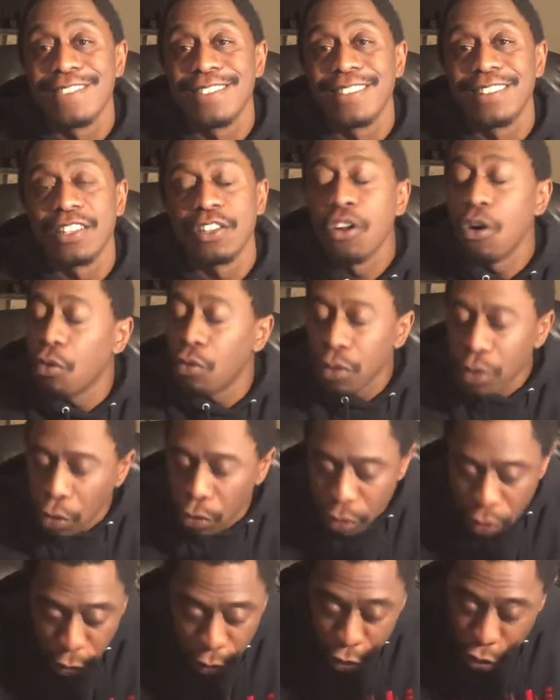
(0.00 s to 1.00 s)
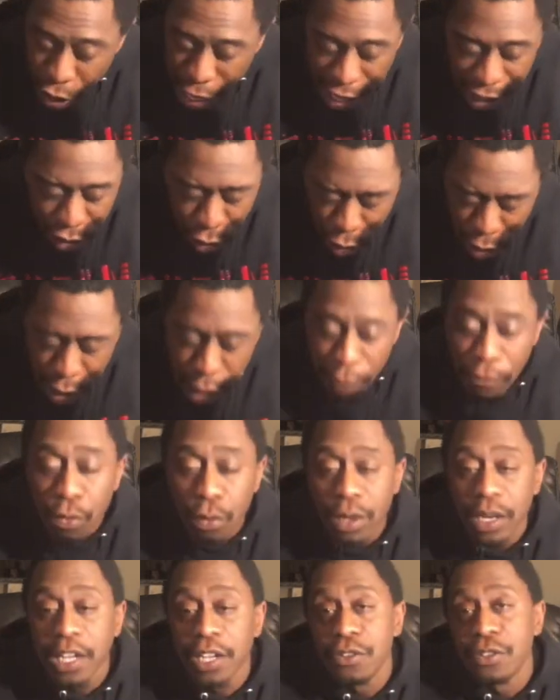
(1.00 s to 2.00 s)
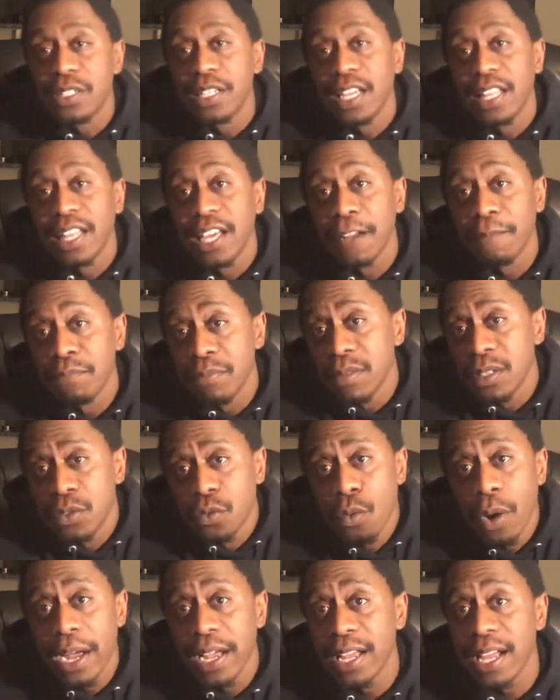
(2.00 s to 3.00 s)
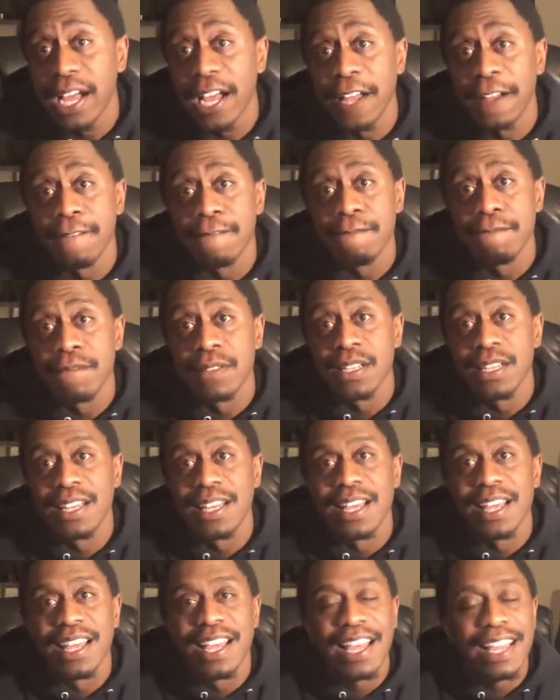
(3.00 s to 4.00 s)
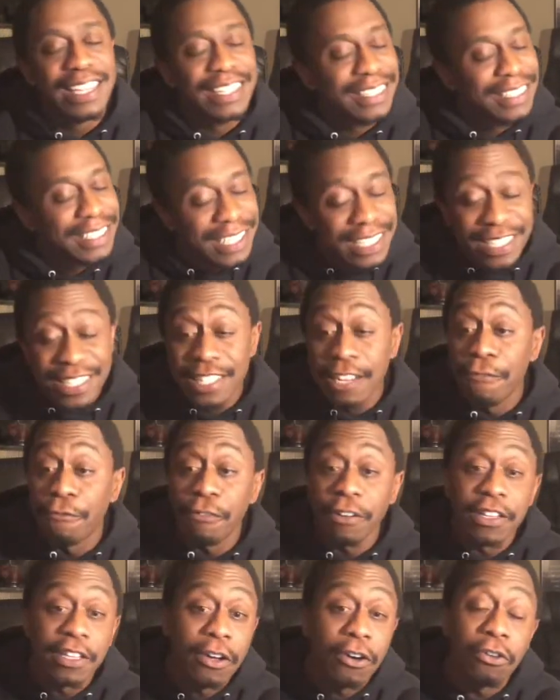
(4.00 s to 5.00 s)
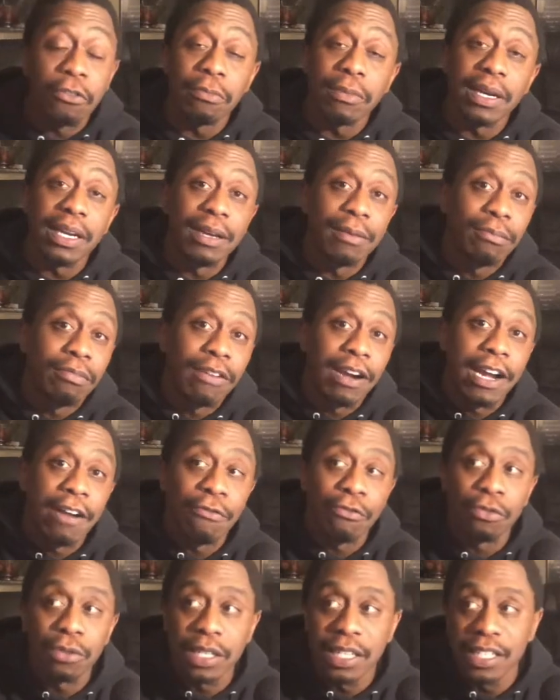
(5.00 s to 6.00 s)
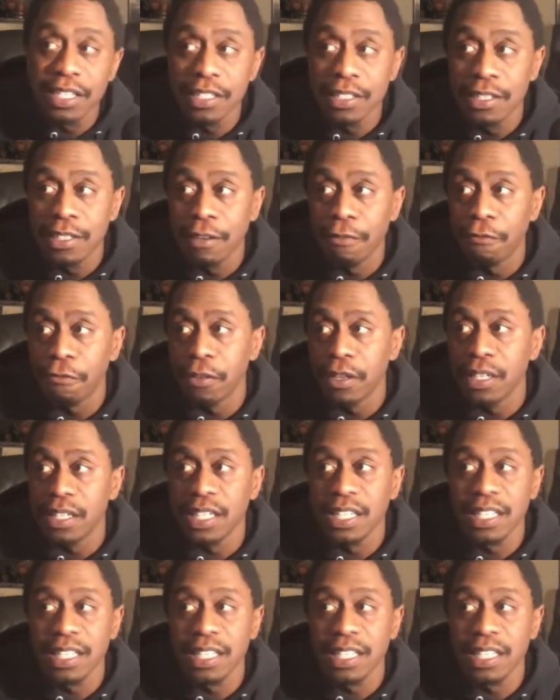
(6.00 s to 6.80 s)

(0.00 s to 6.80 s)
No, don't. I don't ever want to hear you say that." He's a white guy. He's just different, though, man. Brian Rooney is different.